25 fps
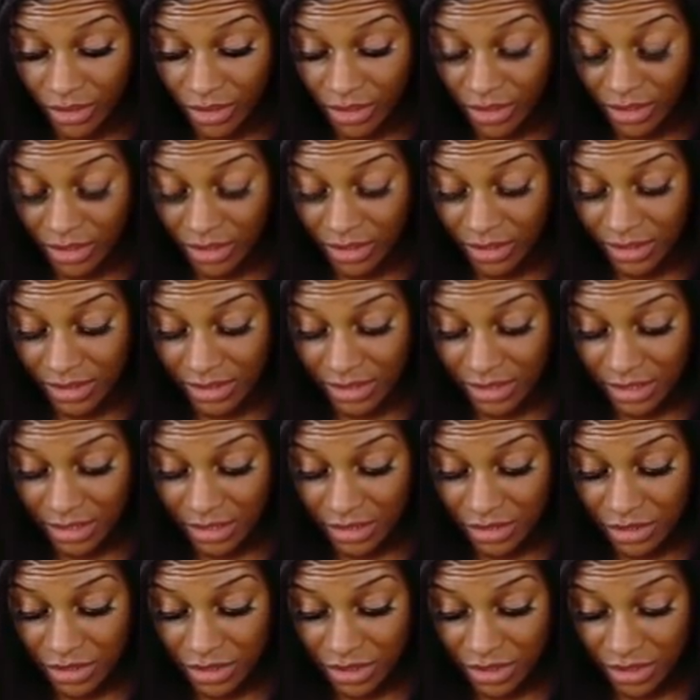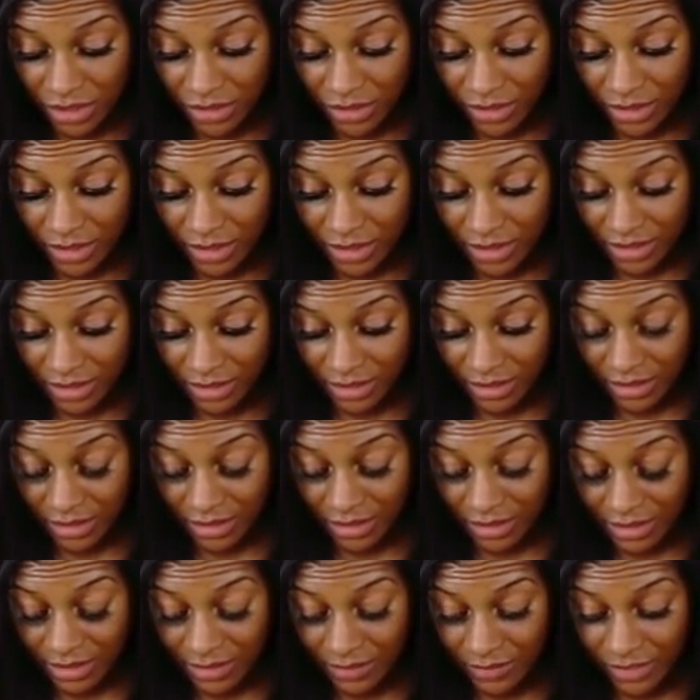and Sagittarius and
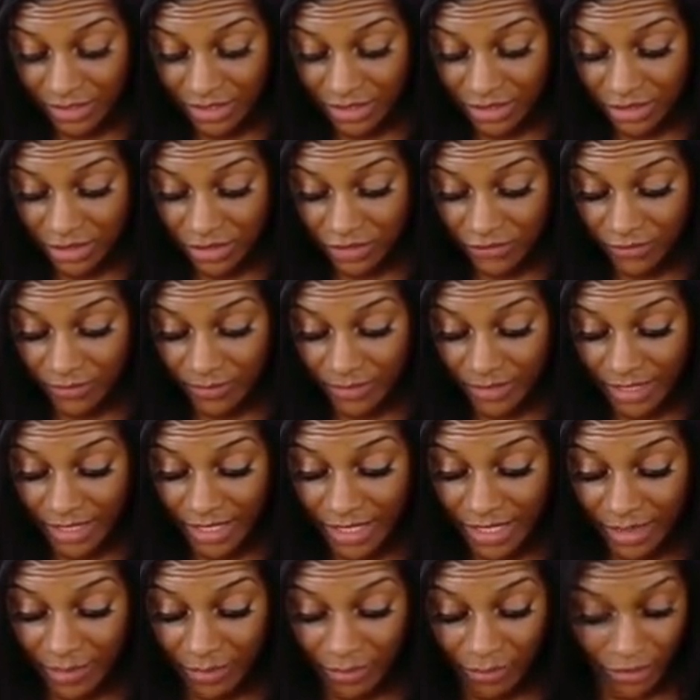get some messages from that.